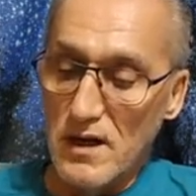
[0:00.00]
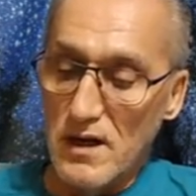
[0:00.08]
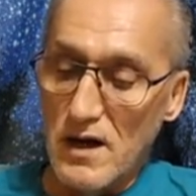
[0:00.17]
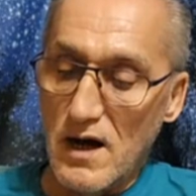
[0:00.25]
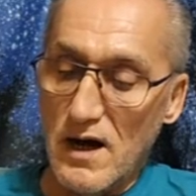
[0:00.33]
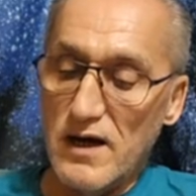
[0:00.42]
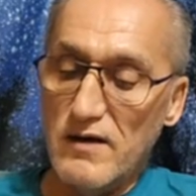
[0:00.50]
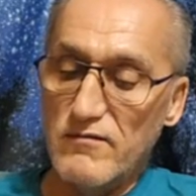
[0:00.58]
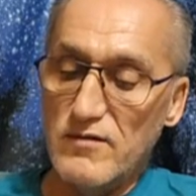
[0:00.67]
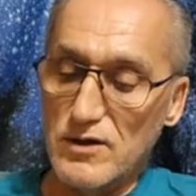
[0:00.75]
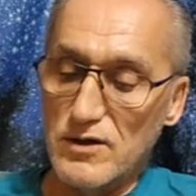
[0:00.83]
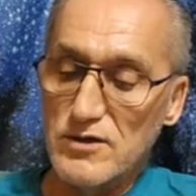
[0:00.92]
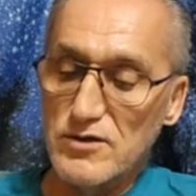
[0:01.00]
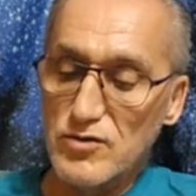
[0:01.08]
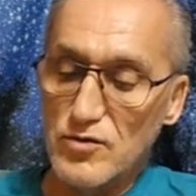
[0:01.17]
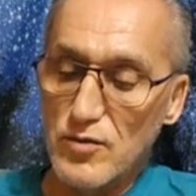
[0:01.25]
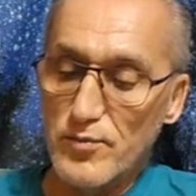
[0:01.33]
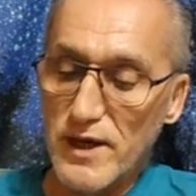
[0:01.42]
a few moments,
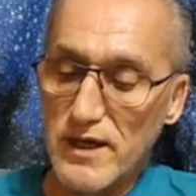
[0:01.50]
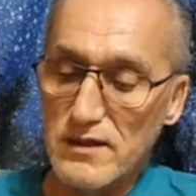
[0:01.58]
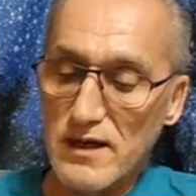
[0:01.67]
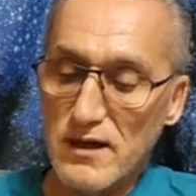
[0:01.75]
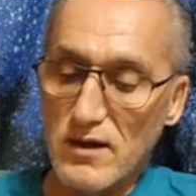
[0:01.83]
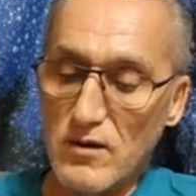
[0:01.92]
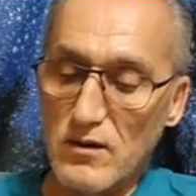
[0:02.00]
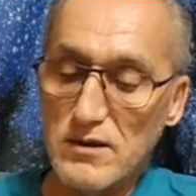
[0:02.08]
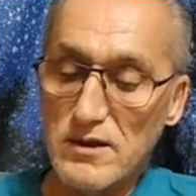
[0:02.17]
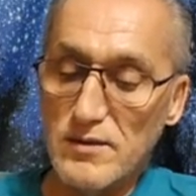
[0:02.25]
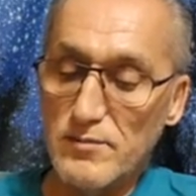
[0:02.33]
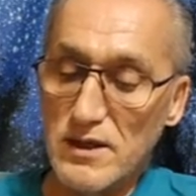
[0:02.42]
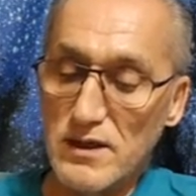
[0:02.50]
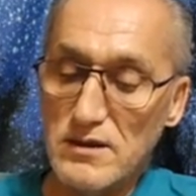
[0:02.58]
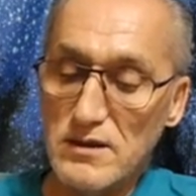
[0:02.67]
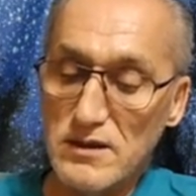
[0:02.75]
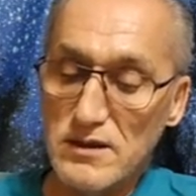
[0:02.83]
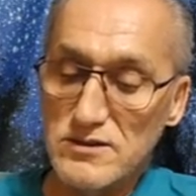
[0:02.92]
came to the Royal
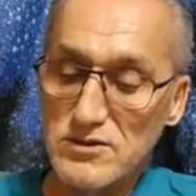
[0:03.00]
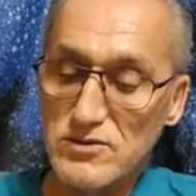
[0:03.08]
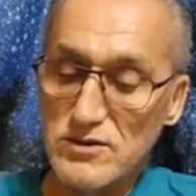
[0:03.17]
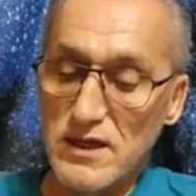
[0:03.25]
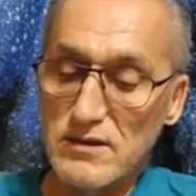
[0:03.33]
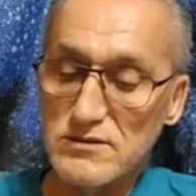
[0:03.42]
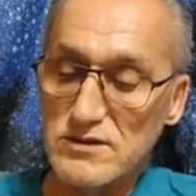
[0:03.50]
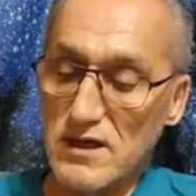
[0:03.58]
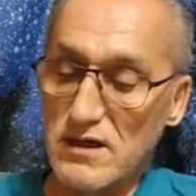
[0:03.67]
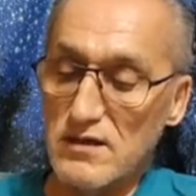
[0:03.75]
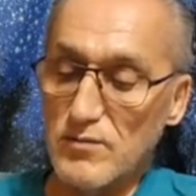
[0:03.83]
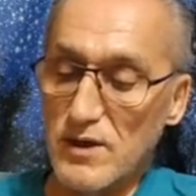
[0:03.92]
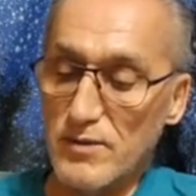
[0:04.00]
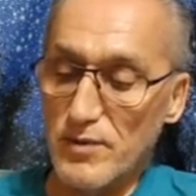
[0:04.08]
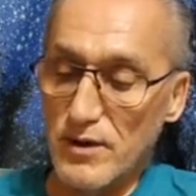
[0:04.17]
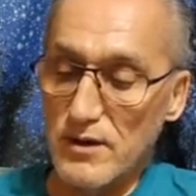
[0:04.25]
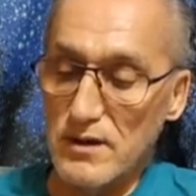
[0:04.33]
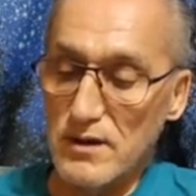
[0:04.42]
Teton.
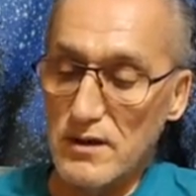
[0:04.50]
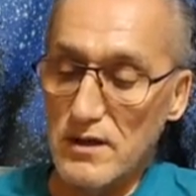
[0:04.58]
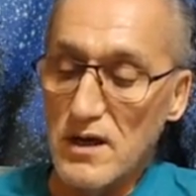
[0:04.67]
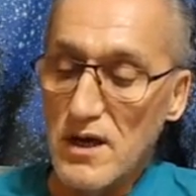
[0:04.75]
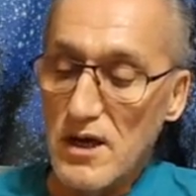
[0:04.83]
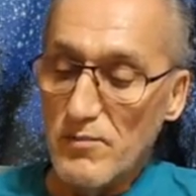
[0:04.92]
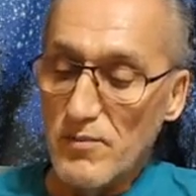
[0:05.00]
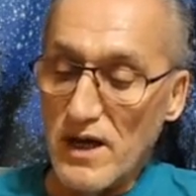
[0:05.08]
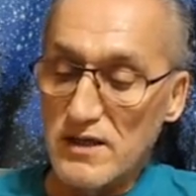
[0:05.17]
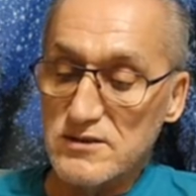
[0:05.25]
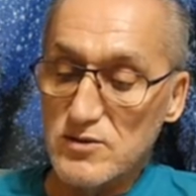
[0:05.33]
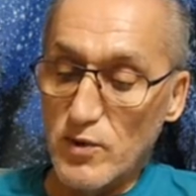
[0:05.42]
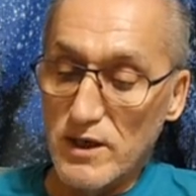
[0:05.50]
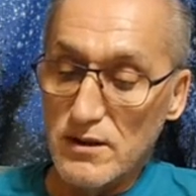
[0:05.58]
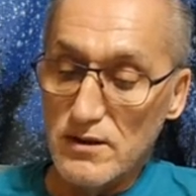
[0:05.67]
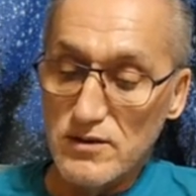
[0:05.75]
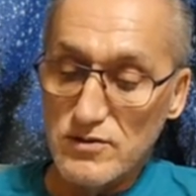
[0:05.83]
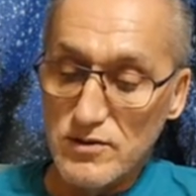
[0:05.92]
He stood upon the side
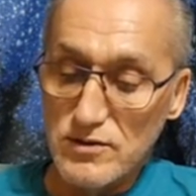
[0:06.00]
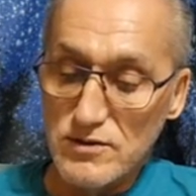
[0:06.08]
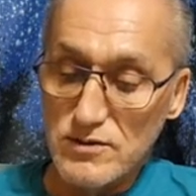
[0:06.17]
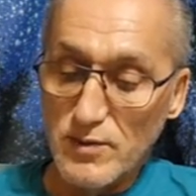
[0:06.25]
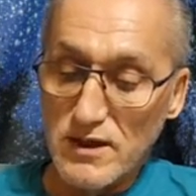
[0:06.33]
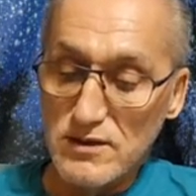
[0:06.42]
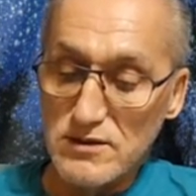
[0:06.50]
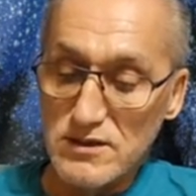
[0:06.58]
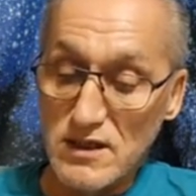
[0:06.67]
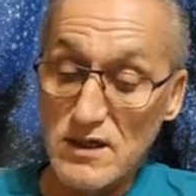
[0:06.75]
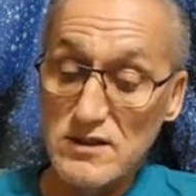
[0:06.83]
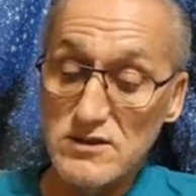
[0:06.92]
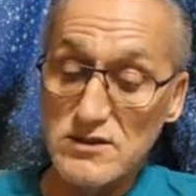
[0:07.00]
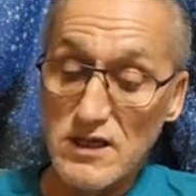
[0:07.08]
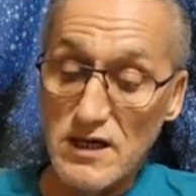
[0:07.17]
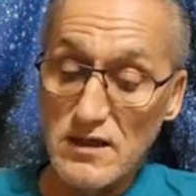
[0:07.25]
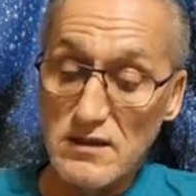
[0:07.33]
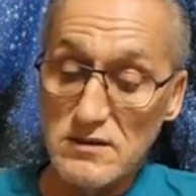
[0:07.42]
awaiting for my
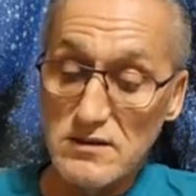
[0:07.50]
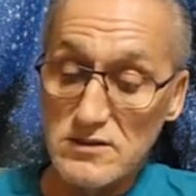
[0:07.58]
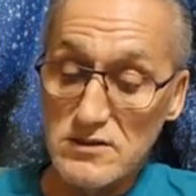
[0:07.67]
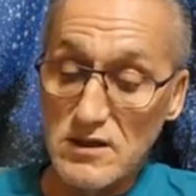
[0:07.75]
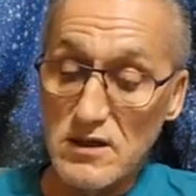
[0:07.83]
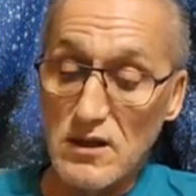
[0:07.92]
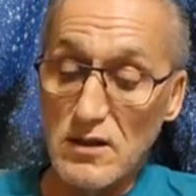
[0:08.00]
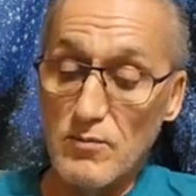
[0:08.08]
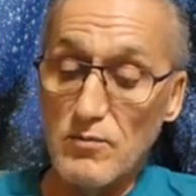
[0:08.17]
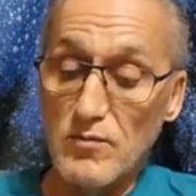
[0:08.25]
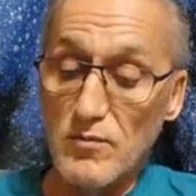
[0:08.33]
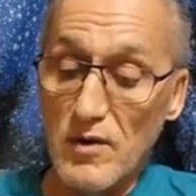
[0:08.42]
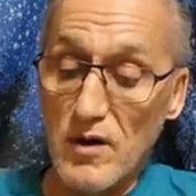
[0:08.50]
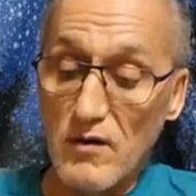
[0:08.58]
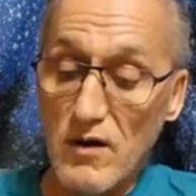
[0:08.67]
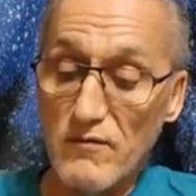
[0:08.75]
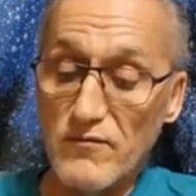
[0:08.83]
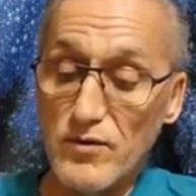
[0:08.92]
arrival. This time he
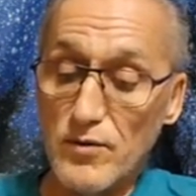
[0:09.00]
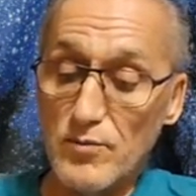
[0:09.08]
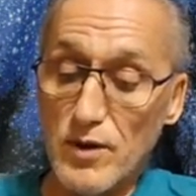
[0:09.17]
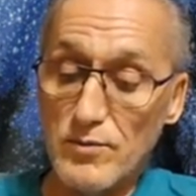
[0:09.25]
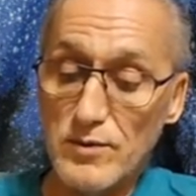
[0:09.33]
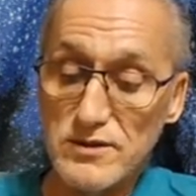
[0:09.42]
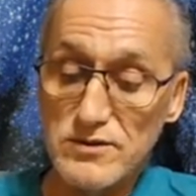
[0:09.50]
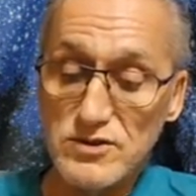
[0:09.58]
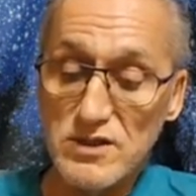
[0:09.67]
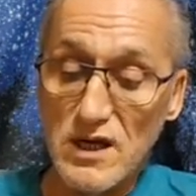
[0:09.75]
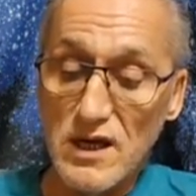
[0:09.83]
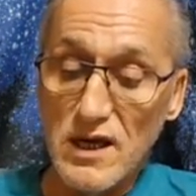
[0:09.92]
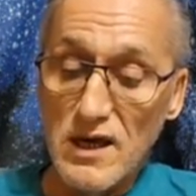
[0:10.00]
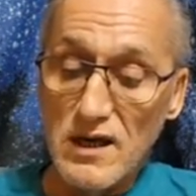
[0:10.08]
had called me to come